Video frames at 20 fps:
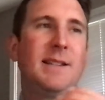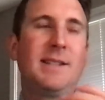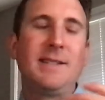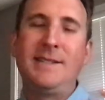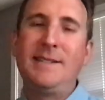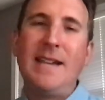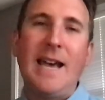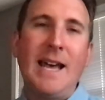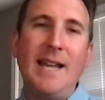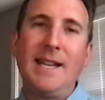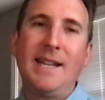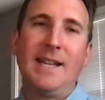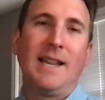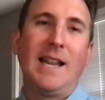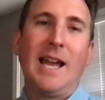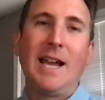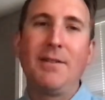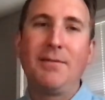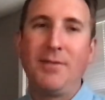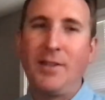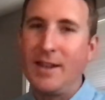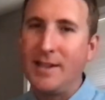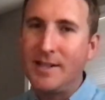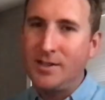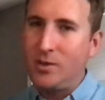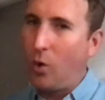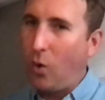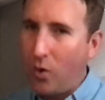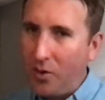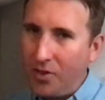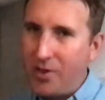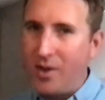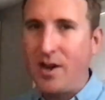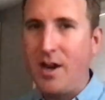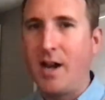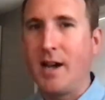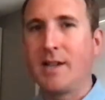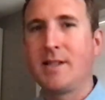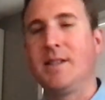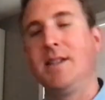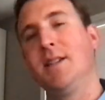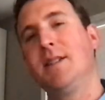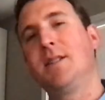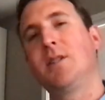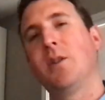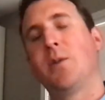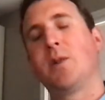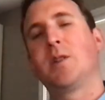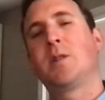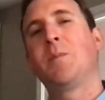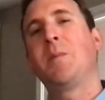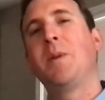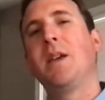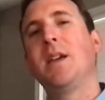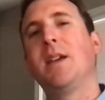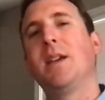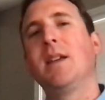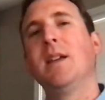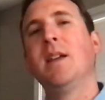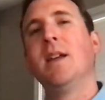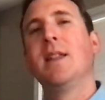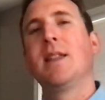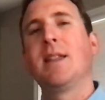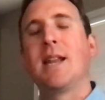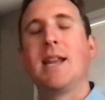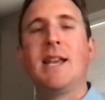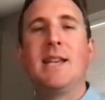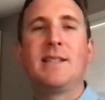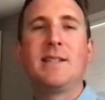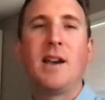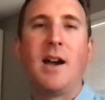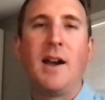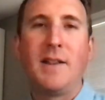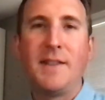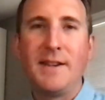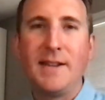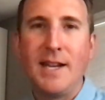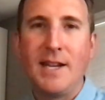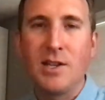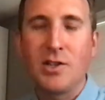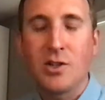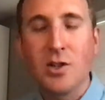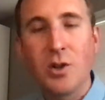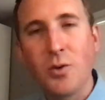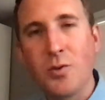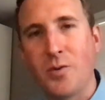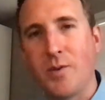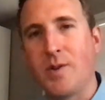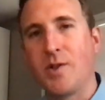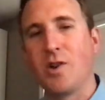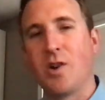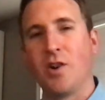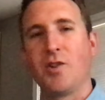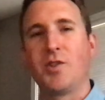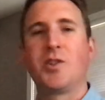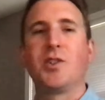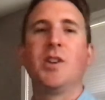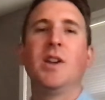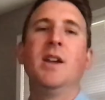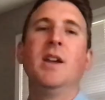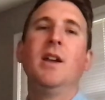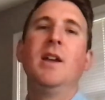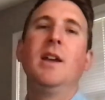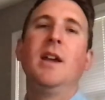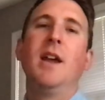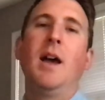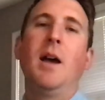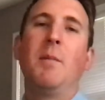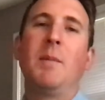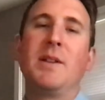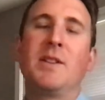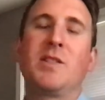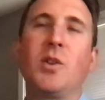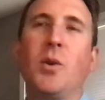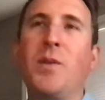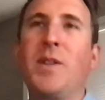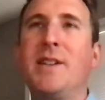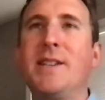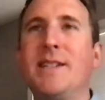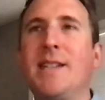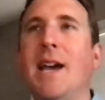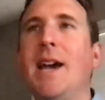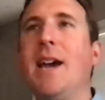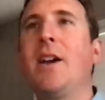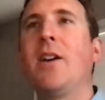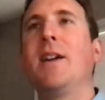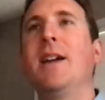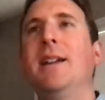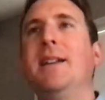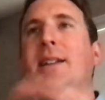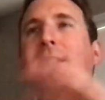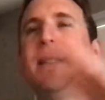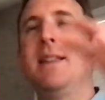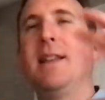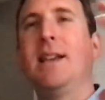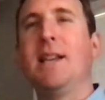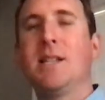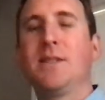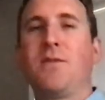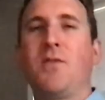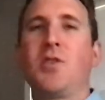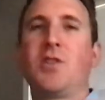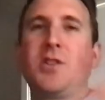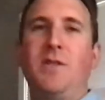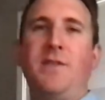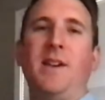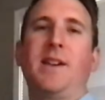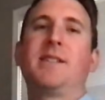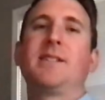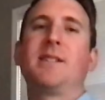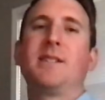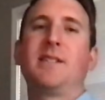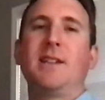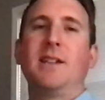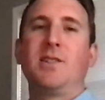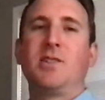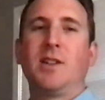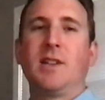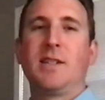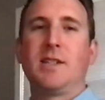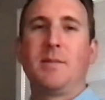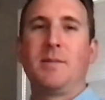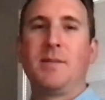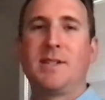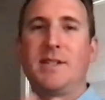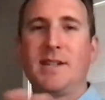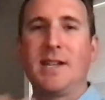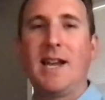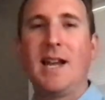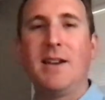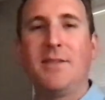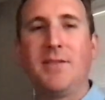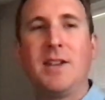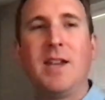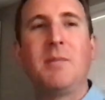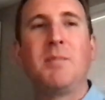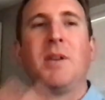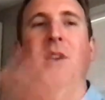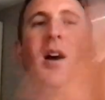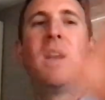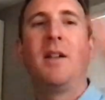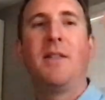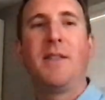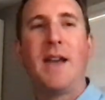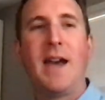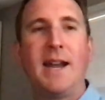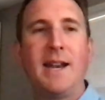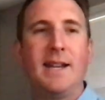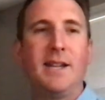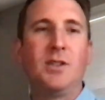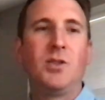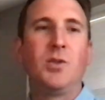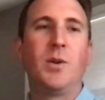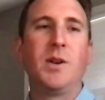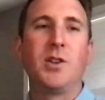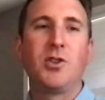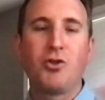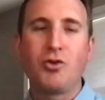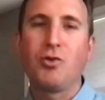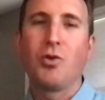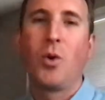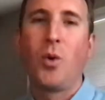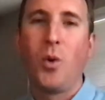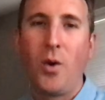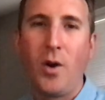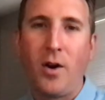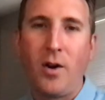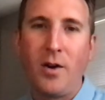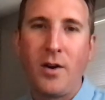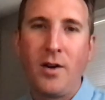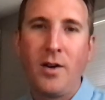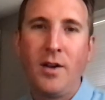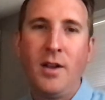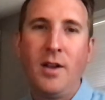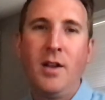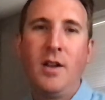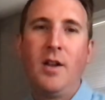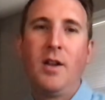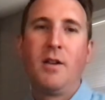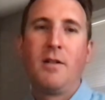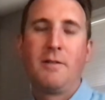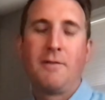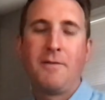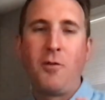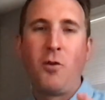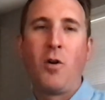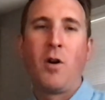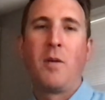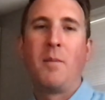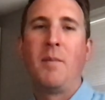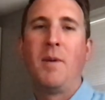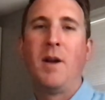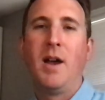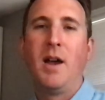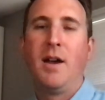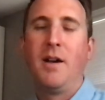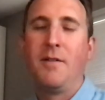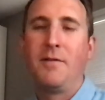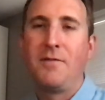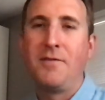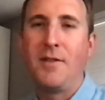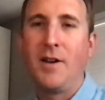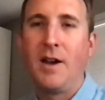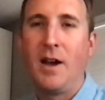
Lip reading: dead and lifeless orthodoxy, so to speak, that he saw in the Danish Lutheran Church. And so the desire in his version of existentialism is to kind of get beyond that into a truer form of